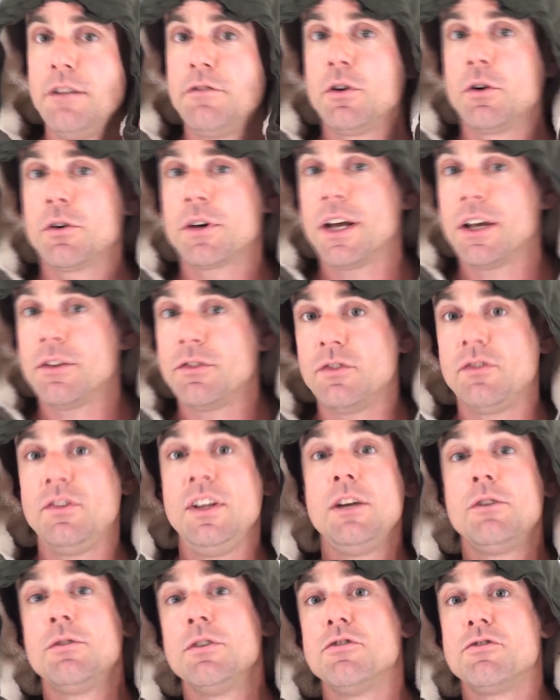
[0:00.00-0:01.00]
and you've got a
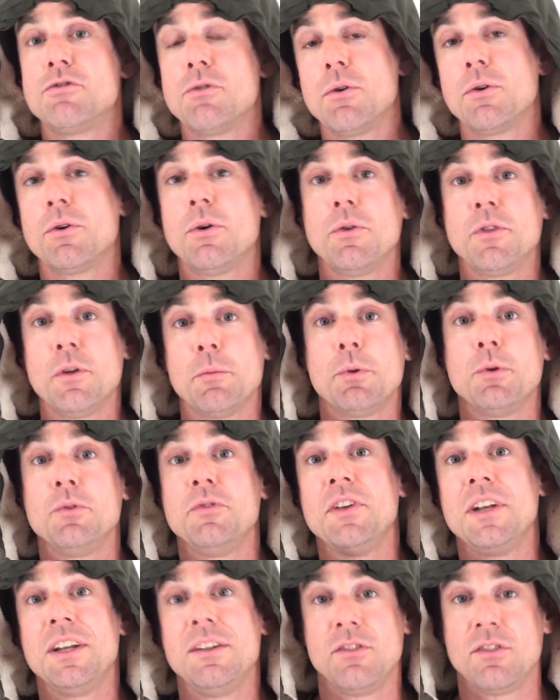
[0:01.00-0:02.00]
secret draw cord that
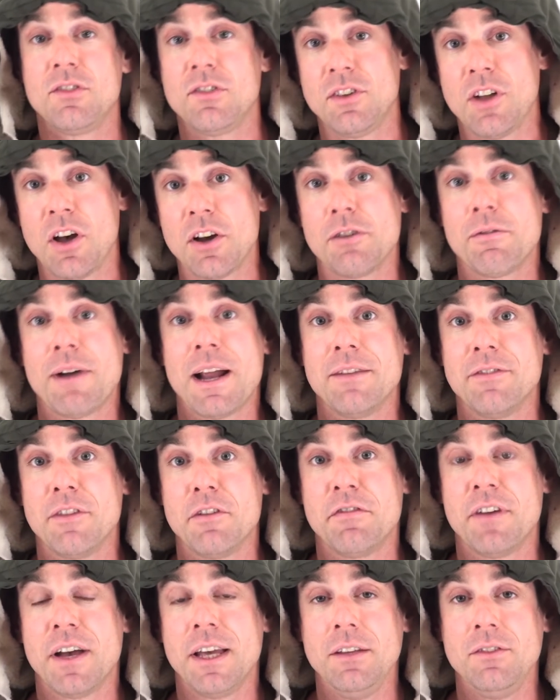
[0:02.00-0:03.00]
pulls it in snug around the
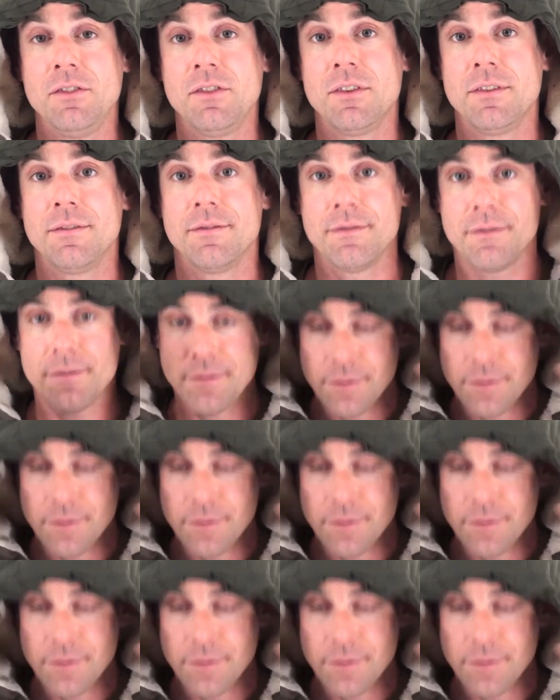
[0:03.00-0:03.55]
face.